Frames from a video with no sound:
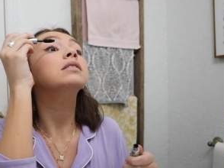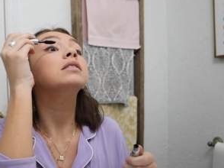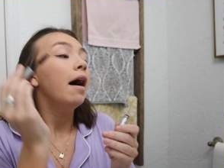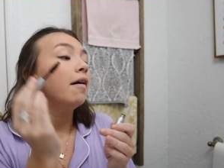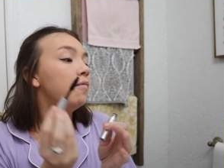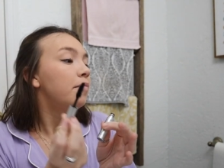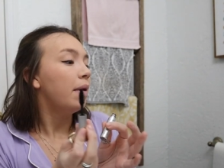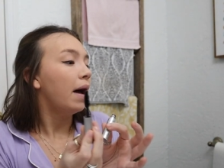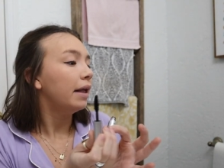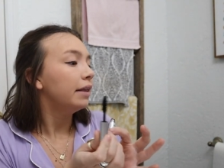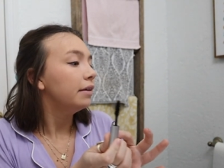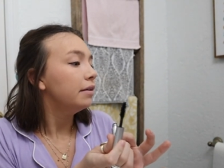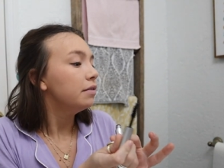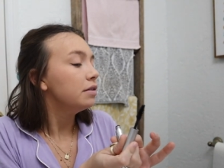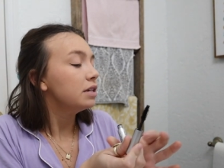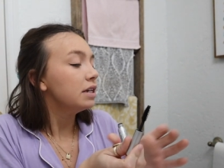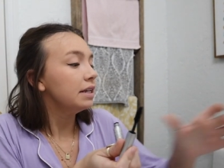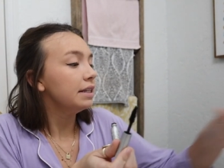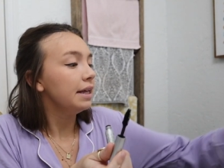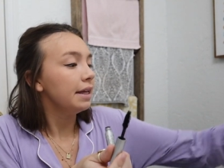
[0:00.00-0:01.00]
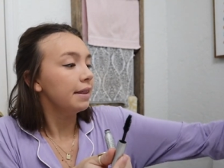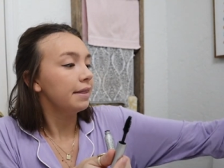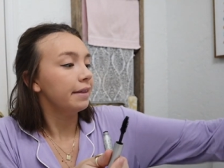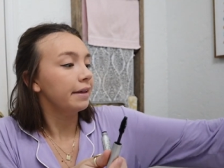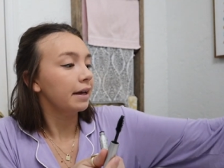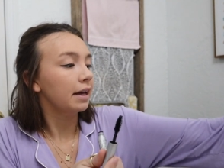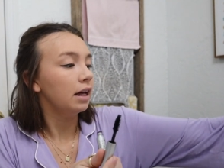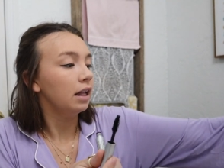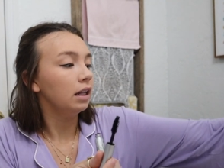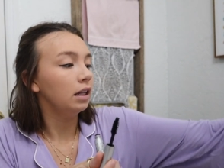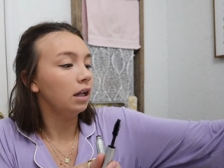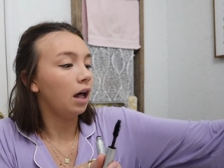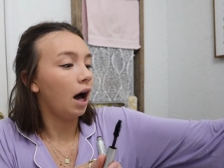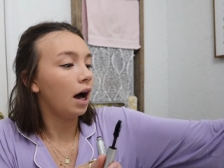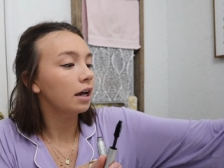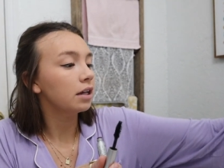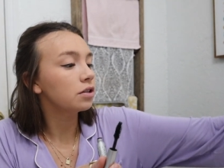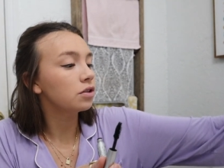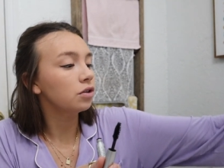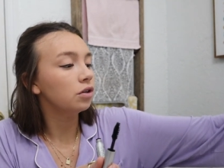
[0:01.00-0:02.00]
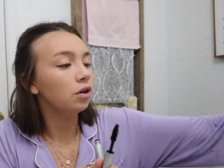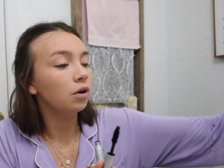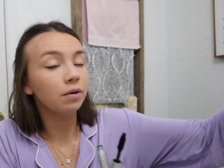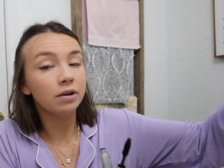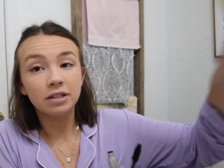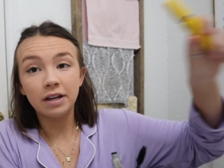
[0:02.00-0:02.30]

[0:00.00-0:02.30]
I've been using the Colossal,